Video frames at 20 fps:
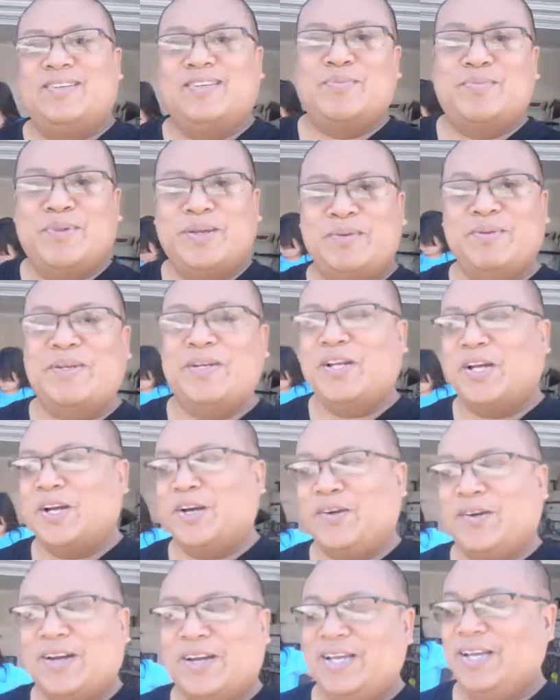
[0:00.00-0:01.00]
So me and my
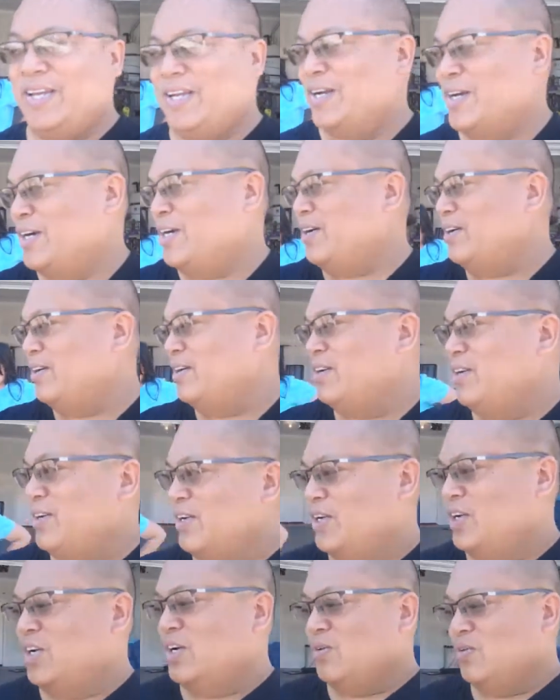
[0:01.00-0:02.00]
daughter are out here.
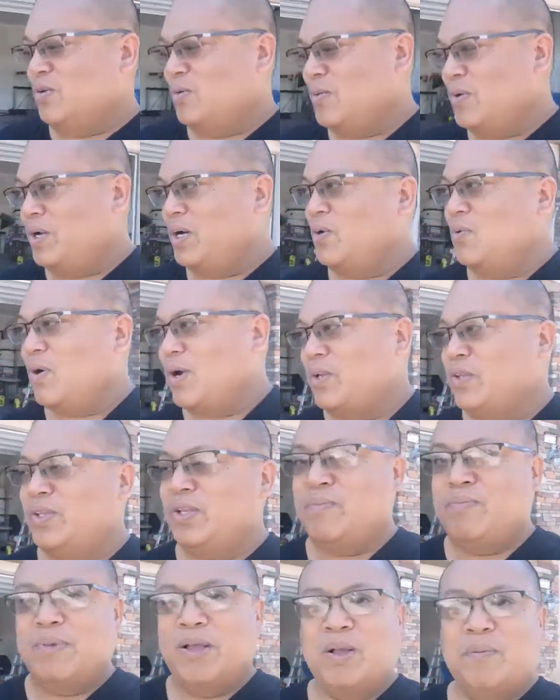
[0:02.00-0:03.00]
Or we're gonna walk to
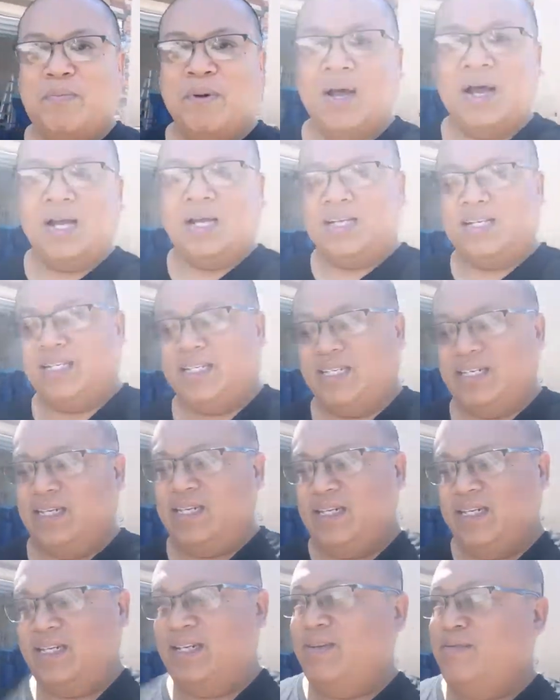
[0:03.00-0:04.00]
the mailbox.
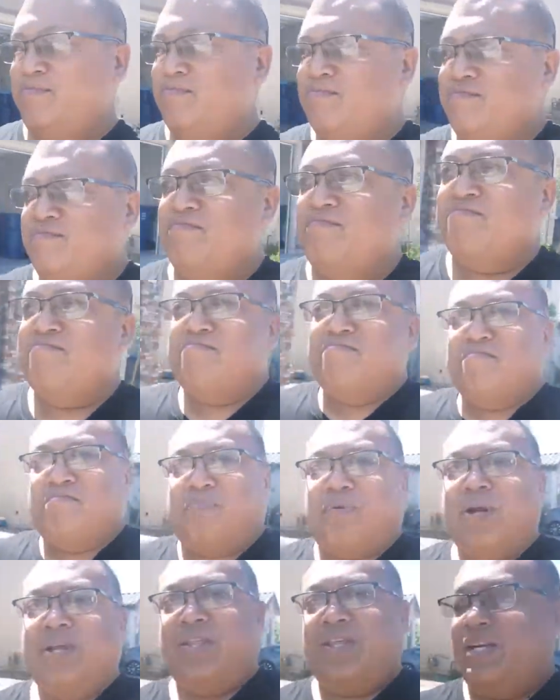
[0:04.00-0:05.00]

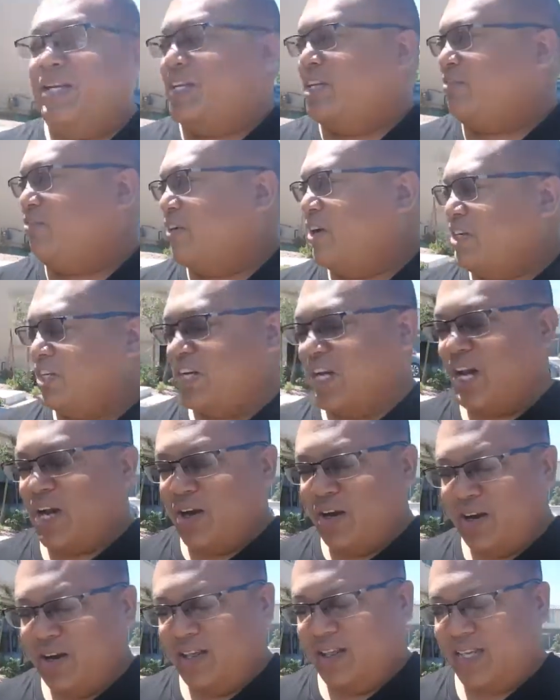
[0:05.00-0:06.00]
Breathe in this fresh
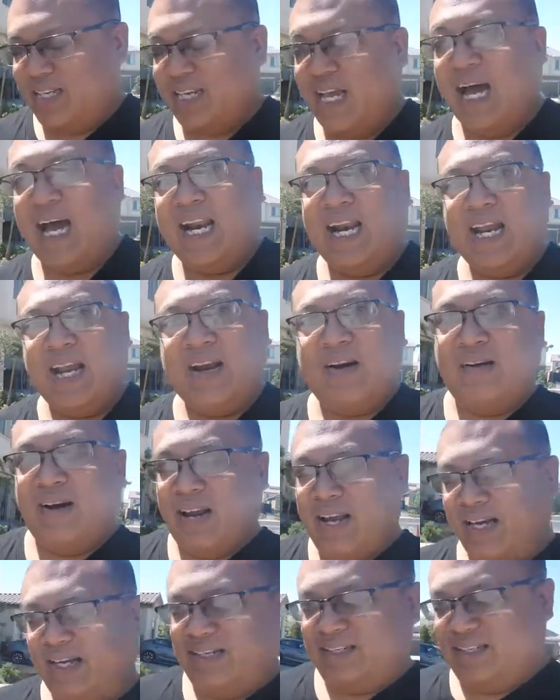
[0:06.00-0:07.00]
air, this hot air,
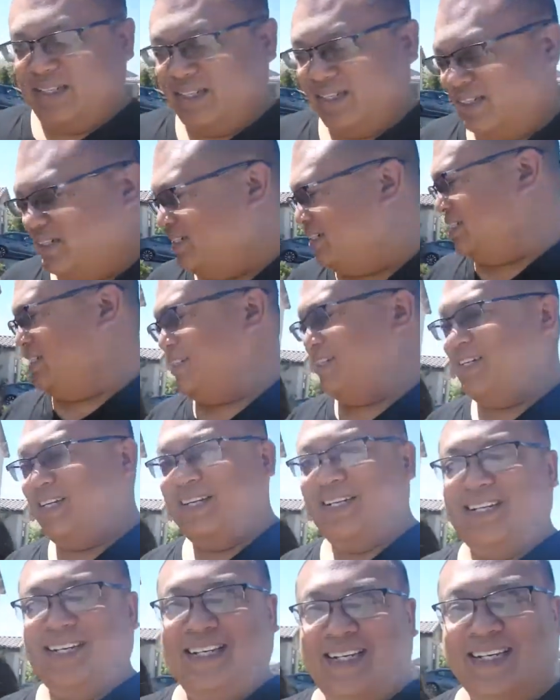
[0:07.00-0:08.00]
right?
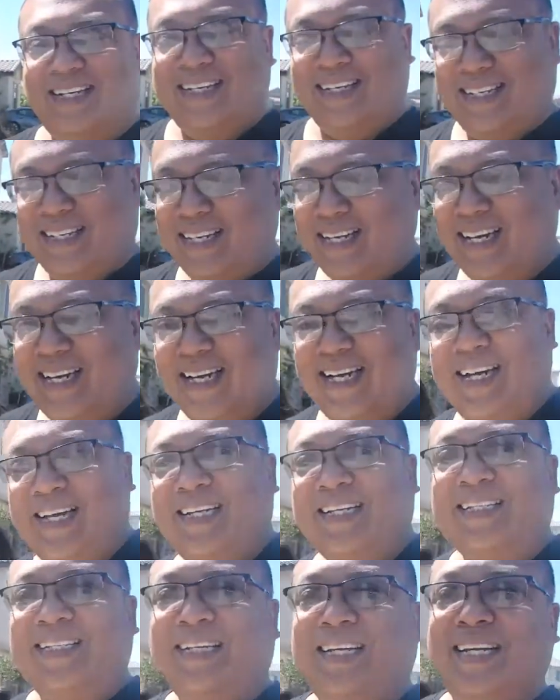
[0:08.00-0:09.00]
Yeah. Yeah.
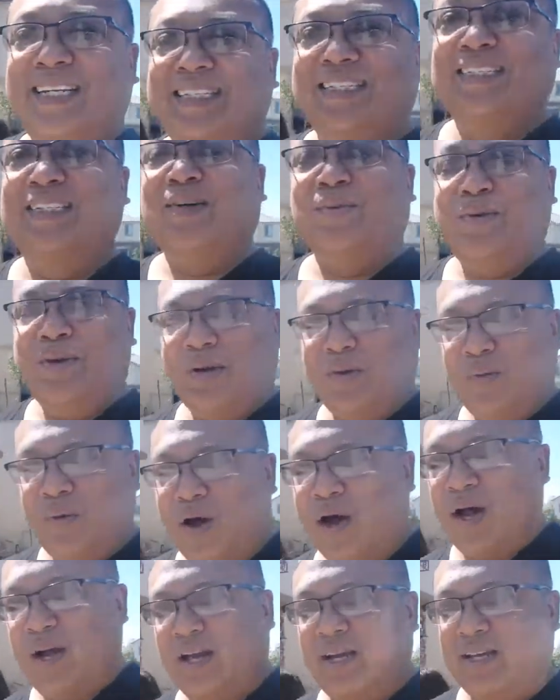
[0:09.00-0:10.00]
Yeah, so we're gonna
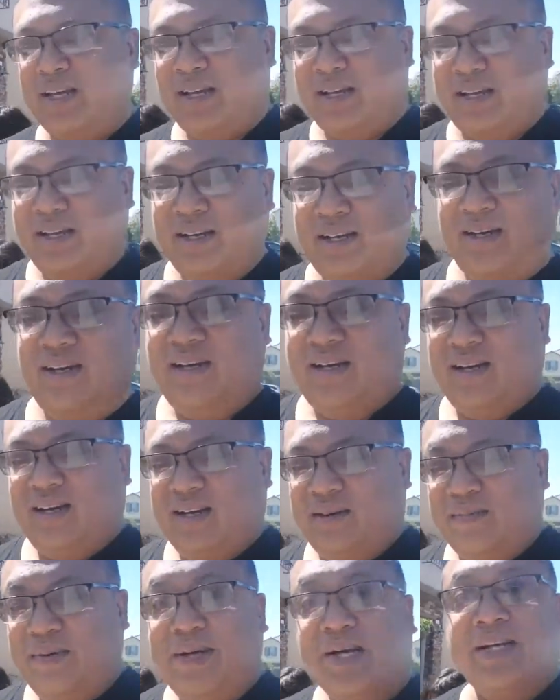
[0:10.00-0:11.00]
walk
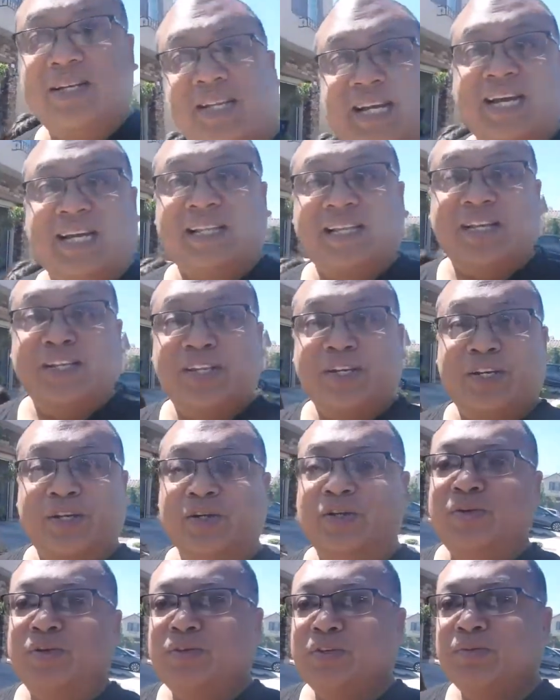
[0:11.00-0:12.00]
because I got nothing to
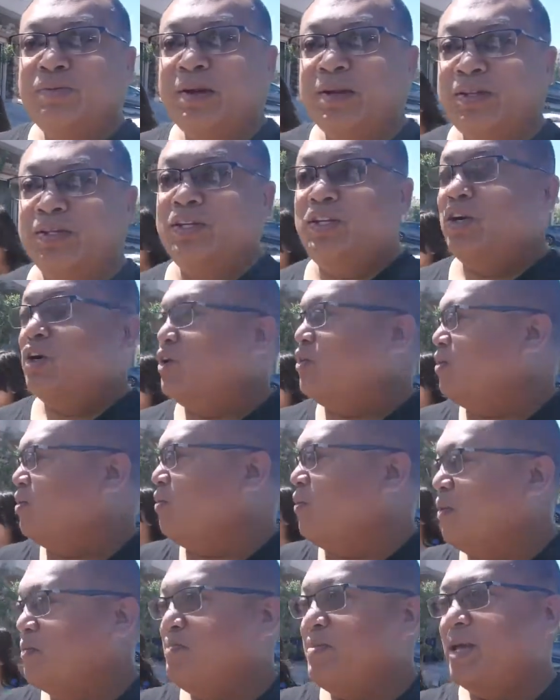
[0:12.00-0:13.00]
do, so I'm also go
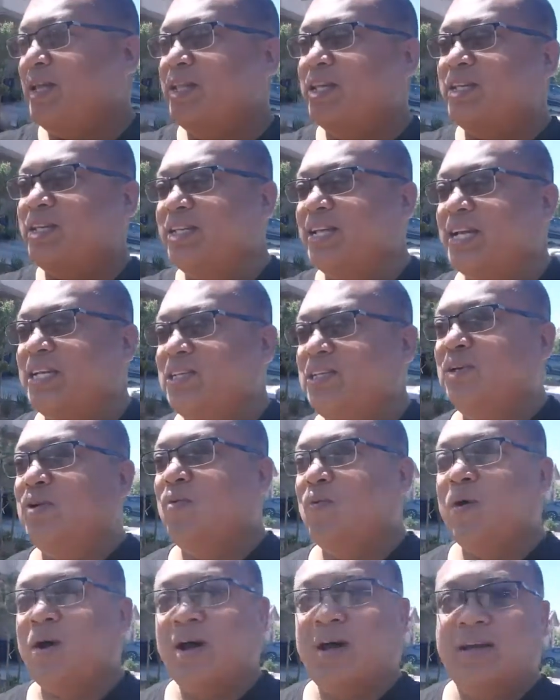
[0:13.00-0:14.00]
and make this nice
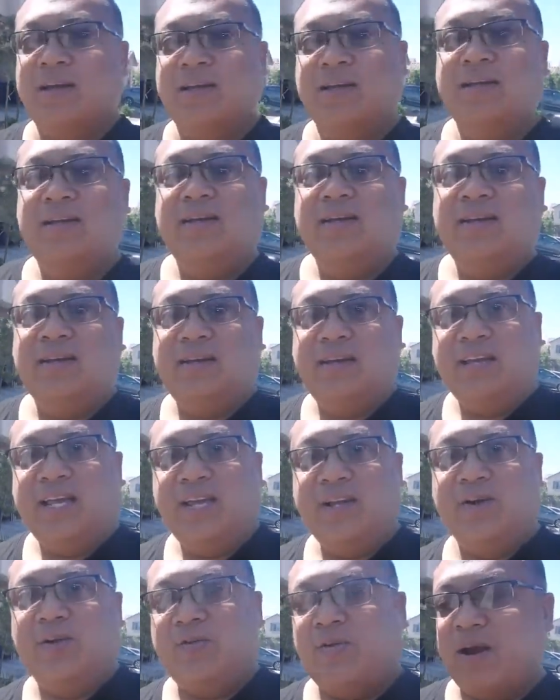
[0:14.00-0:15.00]
little walk
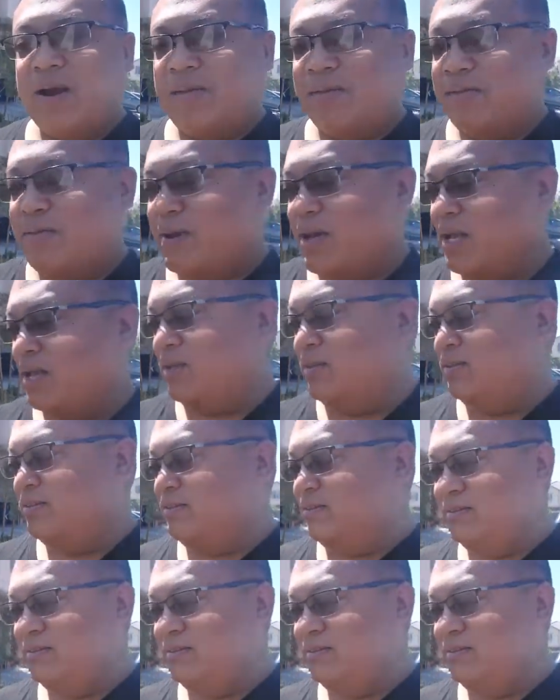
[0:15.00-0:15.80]
and go grab the mail.